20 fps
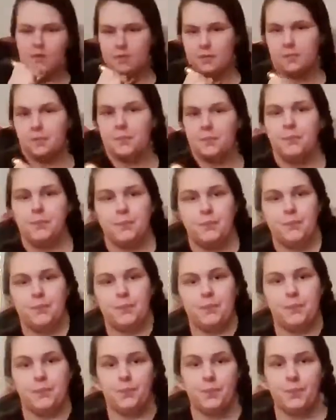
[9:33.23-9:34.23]

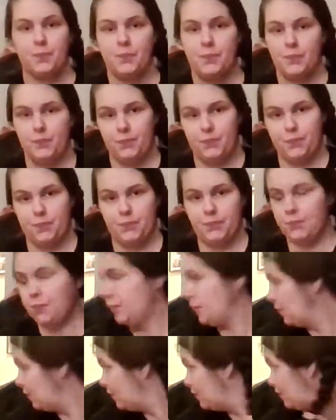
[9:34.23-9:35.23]

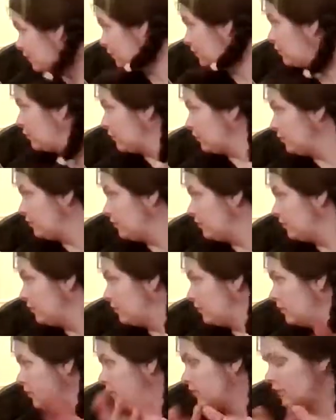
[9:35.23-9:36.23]

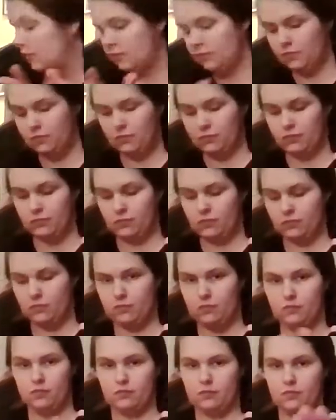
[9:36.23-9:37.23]

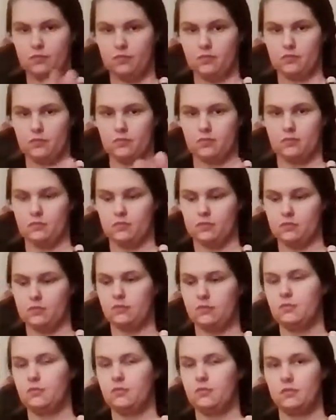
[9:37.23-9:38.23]

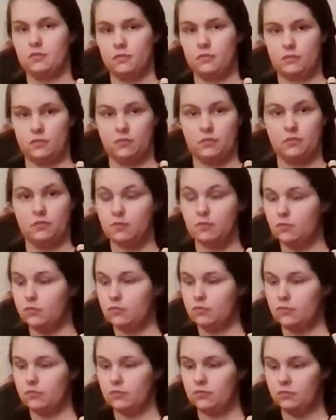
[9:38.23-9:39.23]

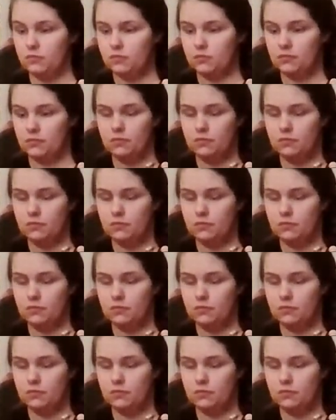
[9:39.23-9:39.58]
[no speech]